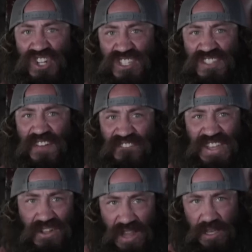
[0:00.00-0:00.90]
Just to
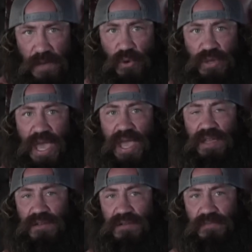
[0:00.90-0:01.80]
feel like I'm
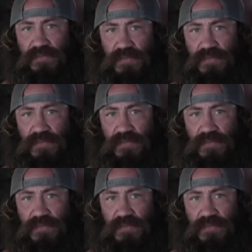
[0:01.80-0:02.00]
okay.